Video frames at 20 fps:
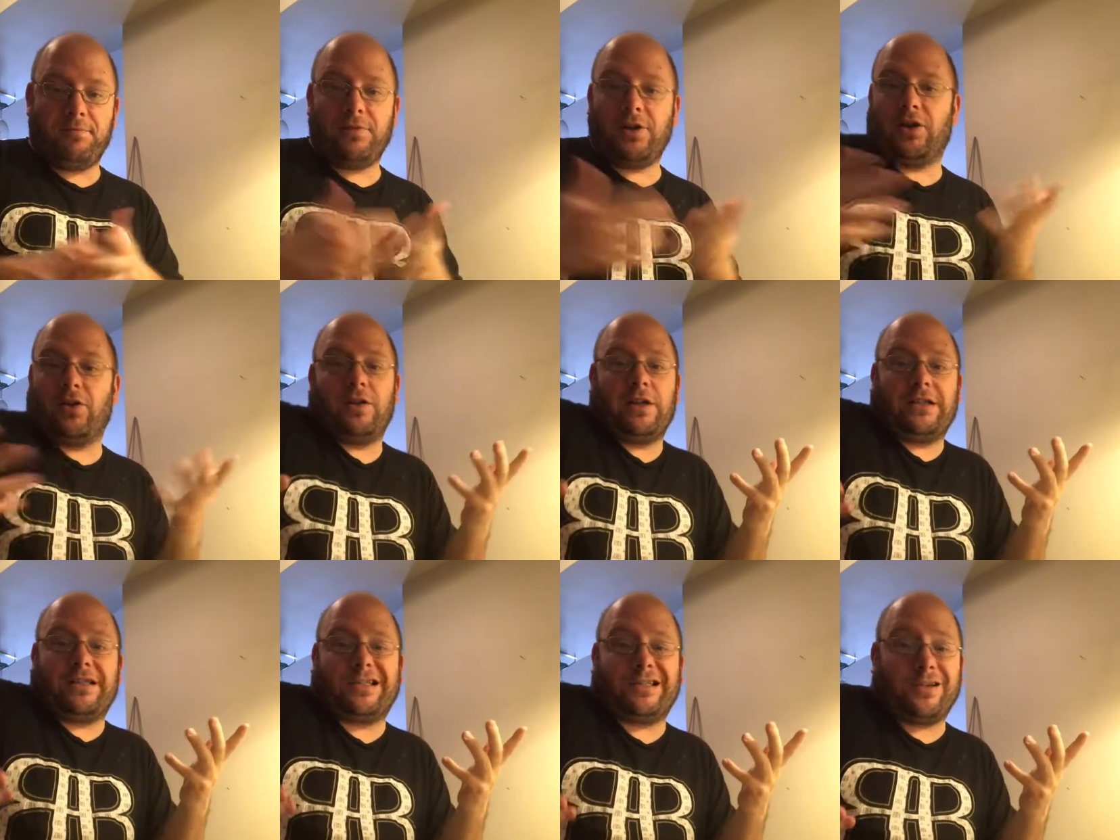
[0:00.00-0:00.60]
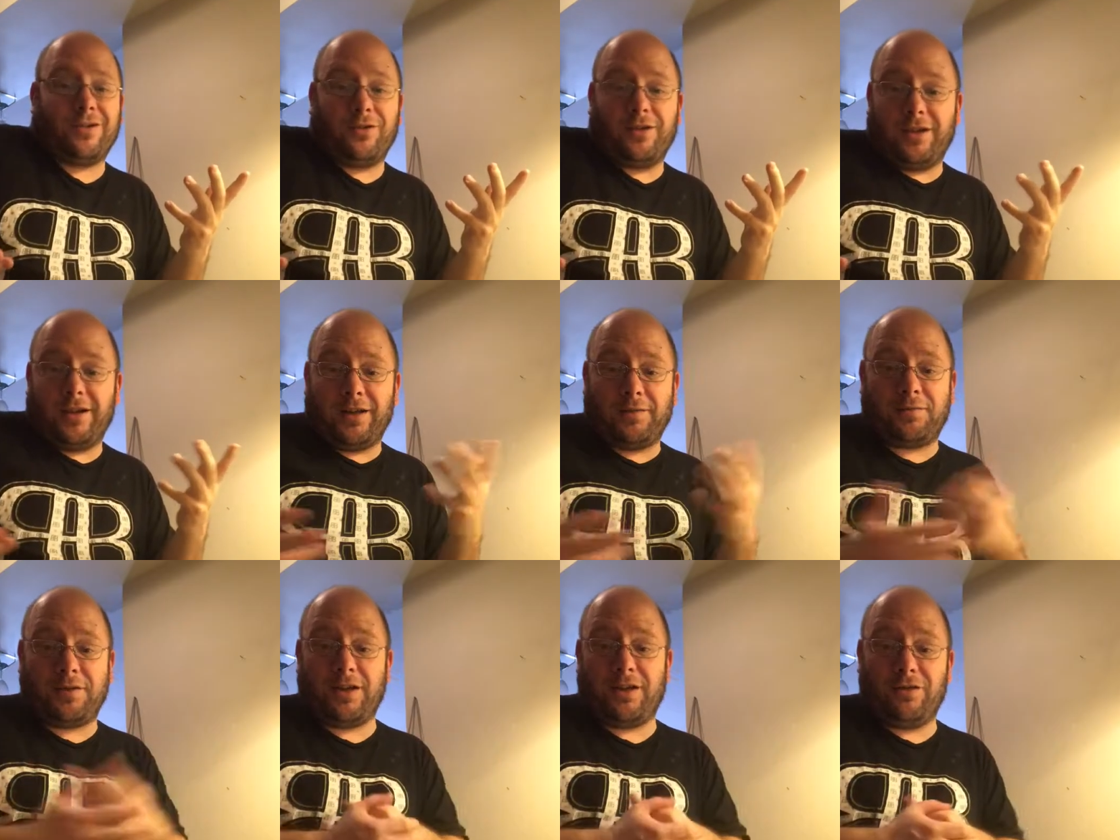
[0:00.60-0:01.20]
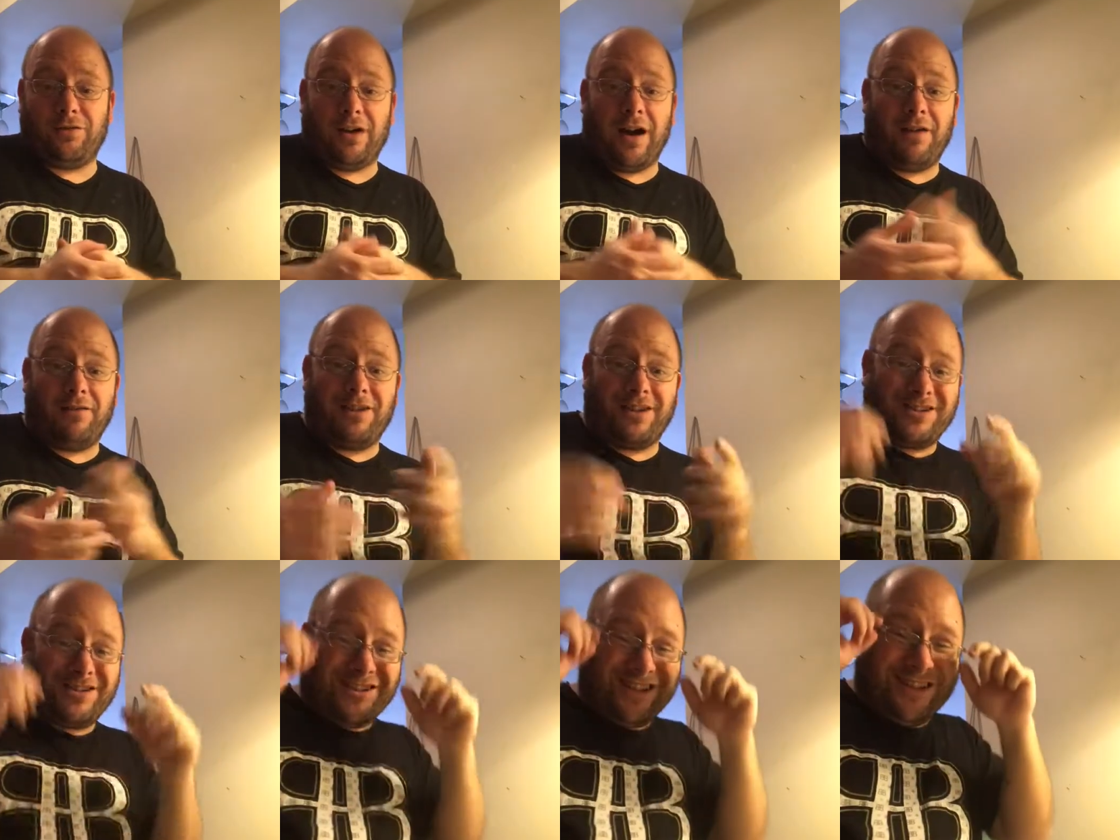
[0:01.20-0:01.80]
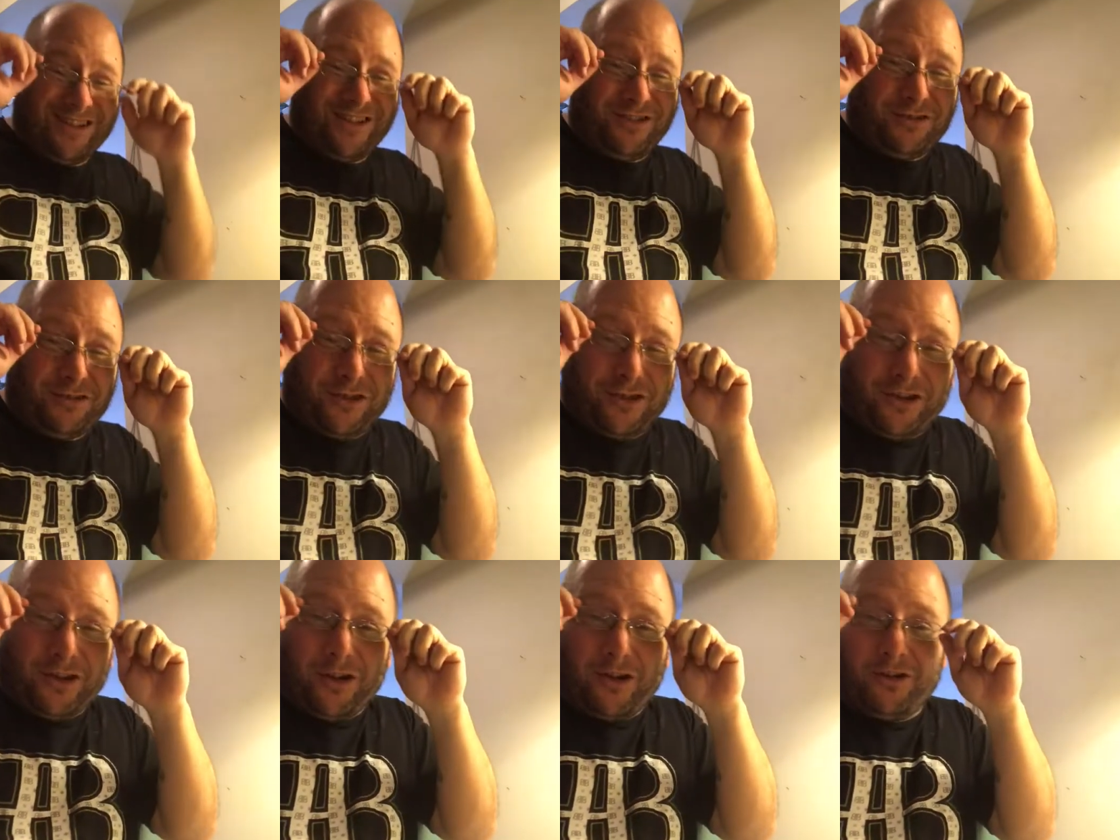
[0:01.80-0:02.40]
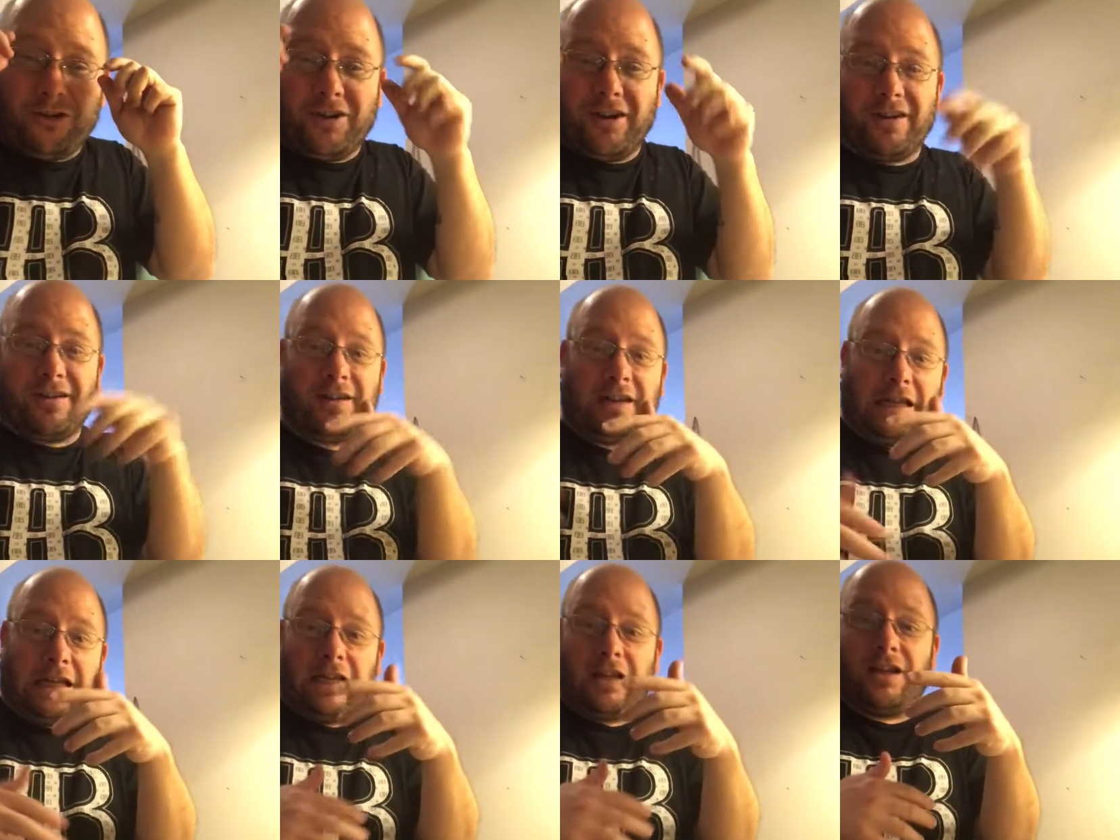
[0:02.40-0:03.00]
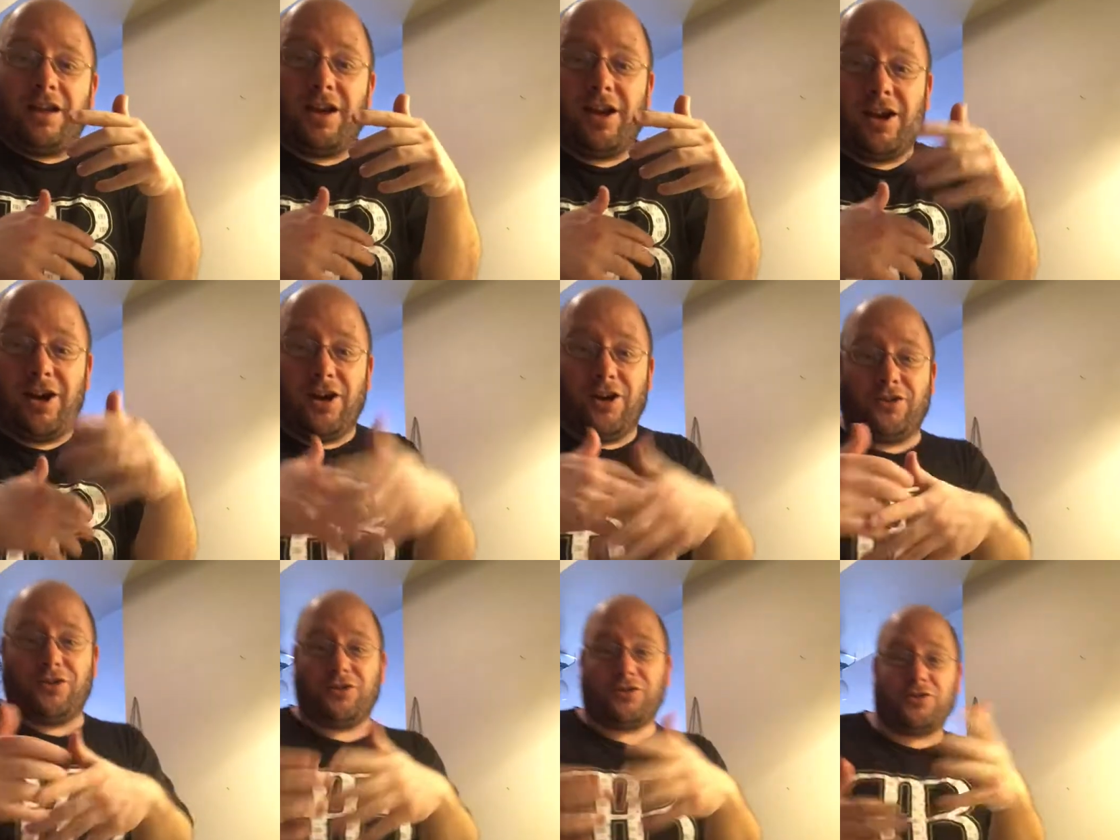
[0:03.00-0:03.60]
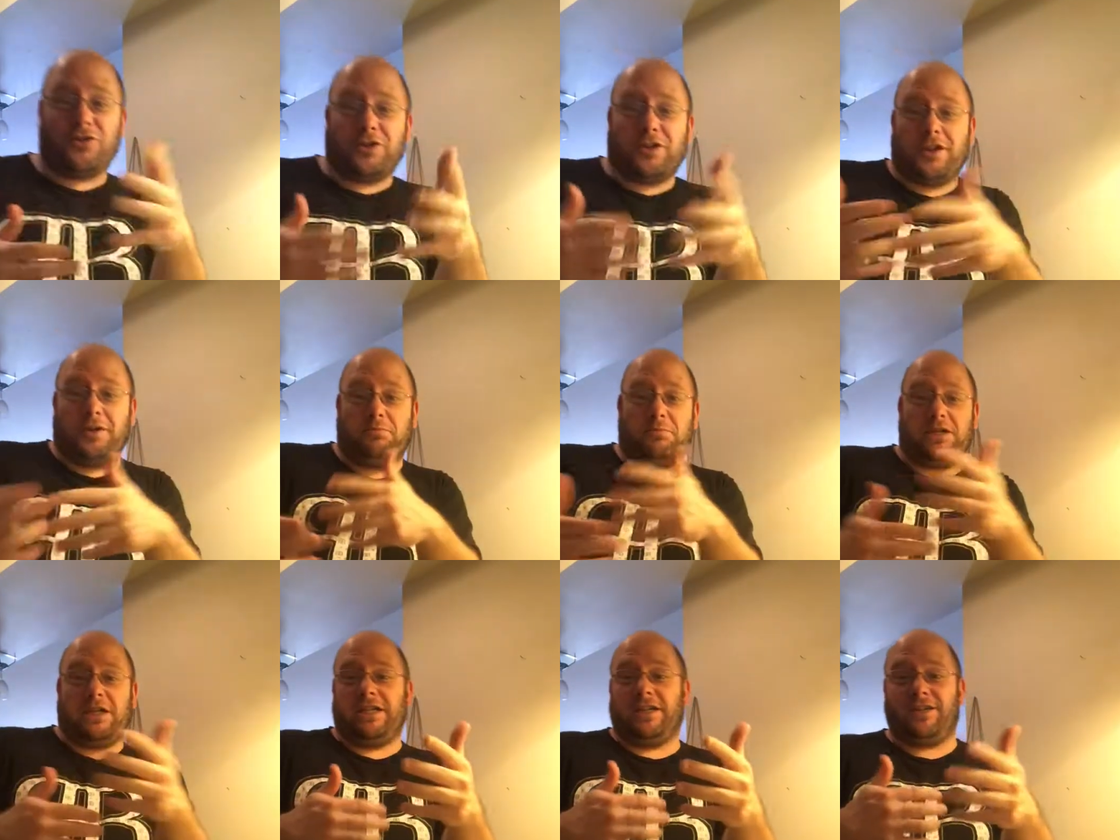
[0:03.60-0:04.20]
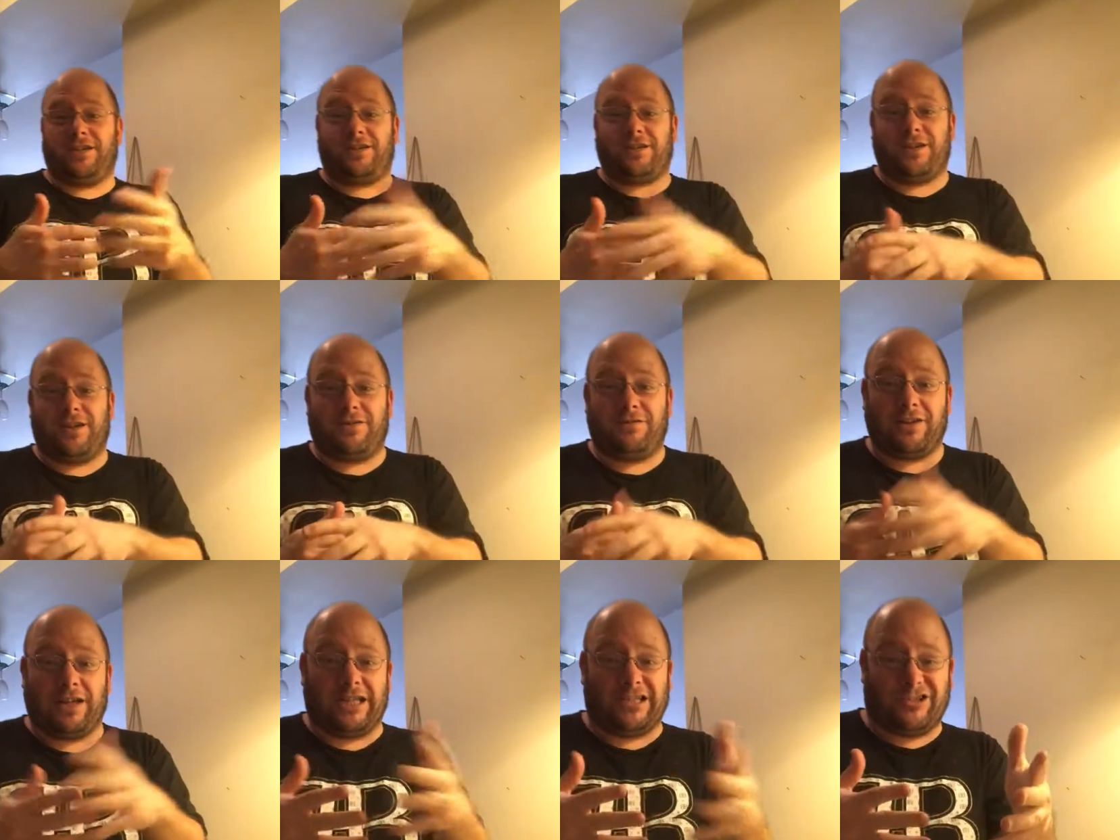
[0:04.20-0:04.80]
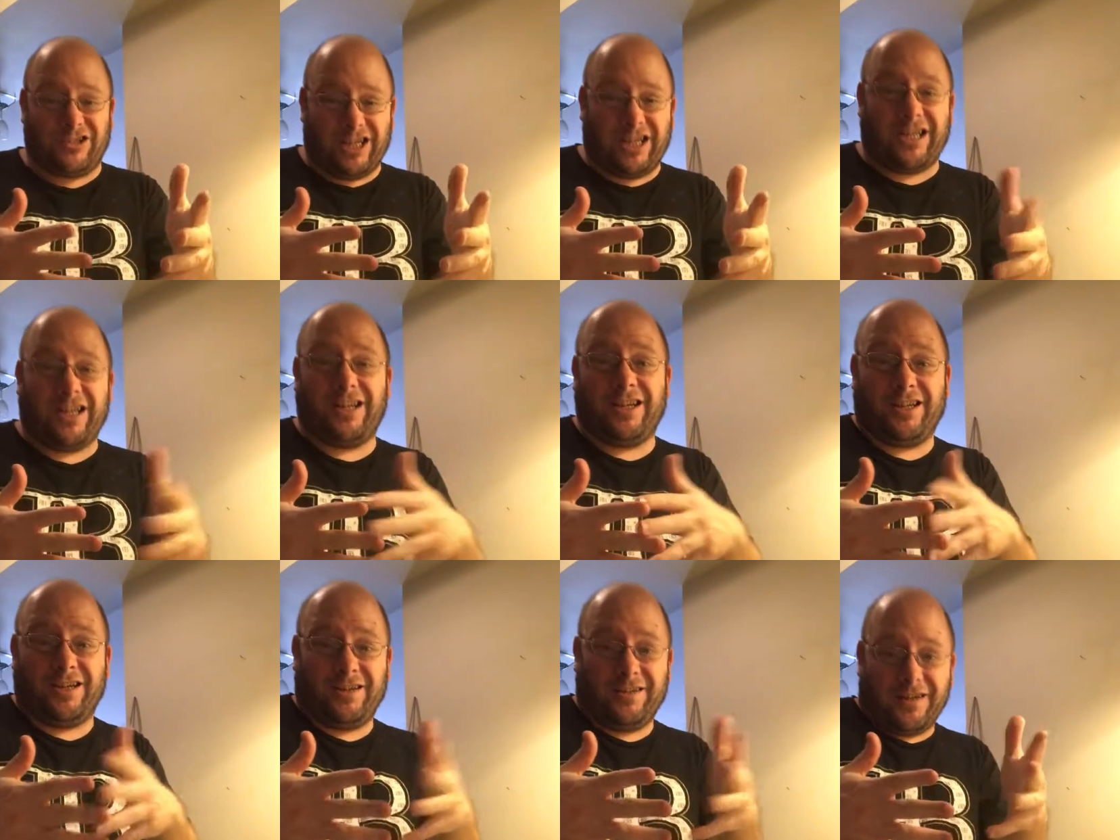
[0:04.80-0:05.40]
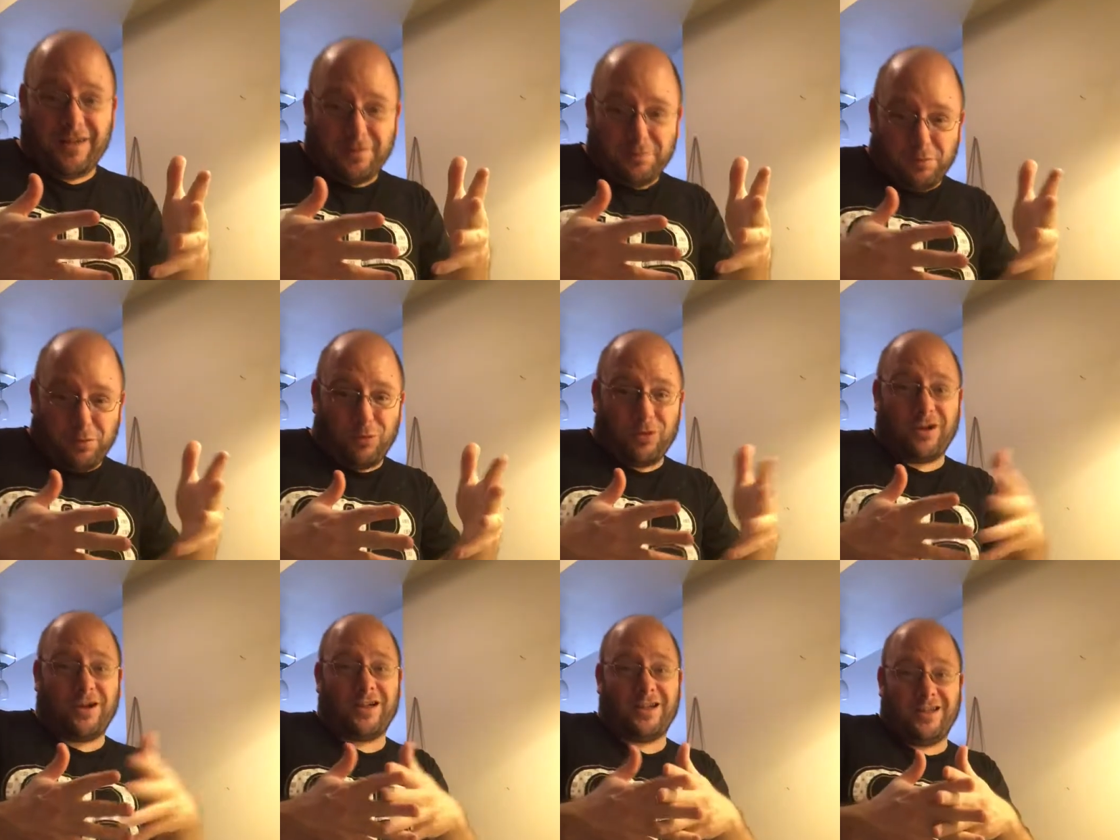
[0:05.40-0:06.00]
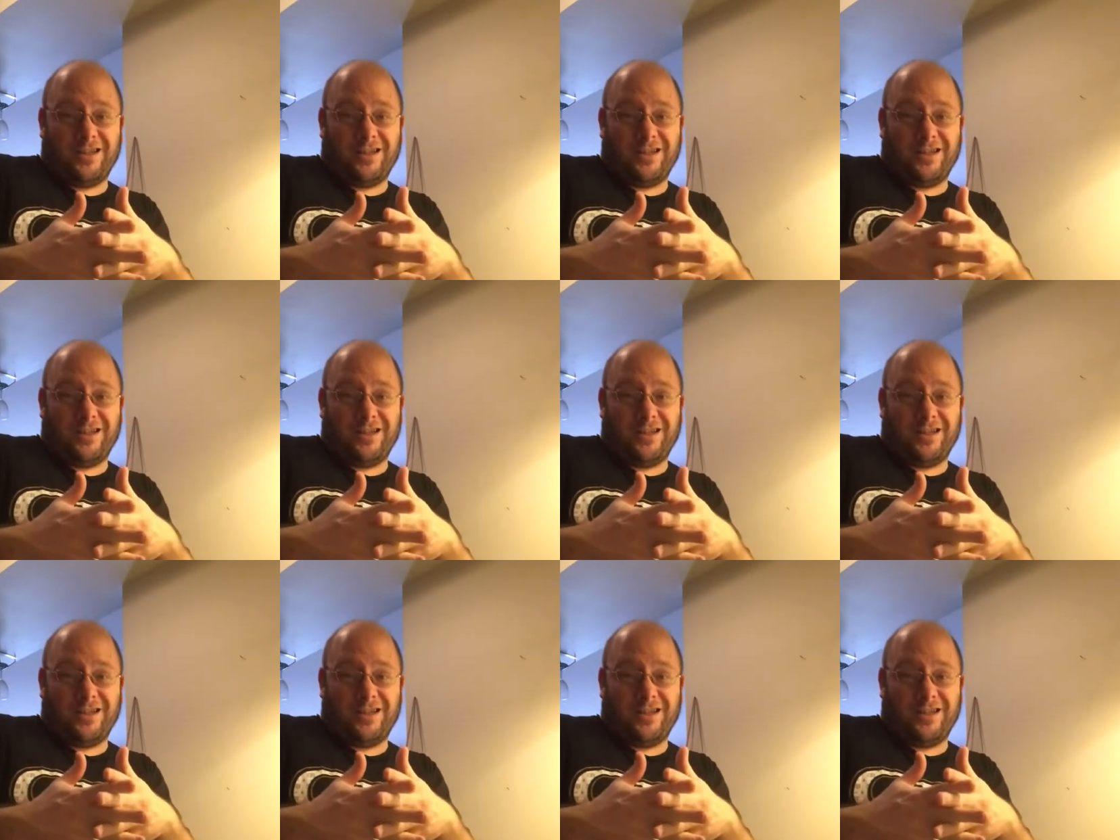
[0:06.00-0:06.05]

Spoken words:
That's totally up to you. Obviously, you should know that undercooking meat and stuff like chicken and pork